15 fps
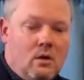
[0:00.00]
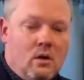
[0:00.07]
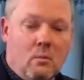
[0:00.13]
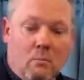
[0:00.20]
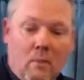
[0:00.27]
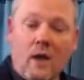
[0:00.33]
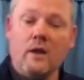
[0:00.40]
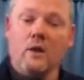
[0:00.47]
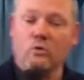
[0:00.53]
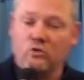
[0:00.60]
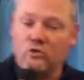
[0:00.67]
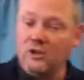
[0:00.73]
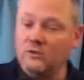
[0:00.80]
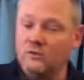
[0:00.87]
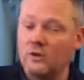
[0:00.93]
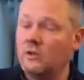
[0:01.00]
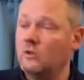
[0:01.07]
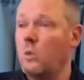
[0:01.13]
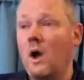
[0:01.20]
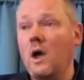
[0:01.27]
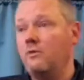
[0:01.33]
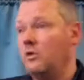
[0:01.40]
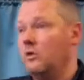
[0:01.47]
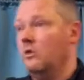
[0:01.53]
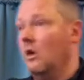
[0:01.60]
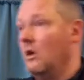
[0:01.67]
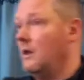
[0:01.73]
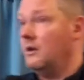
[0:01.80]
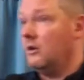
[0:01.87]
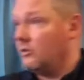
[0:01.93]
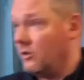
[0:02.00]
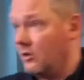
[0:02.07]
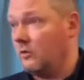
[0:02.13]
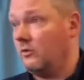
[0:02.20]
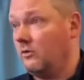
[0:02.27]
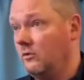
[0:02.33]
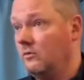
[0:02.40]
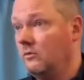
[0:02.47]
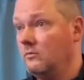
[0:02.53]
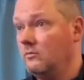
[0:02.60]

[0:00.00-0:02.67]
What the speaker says: A man who cheats on his wife should not lead a church.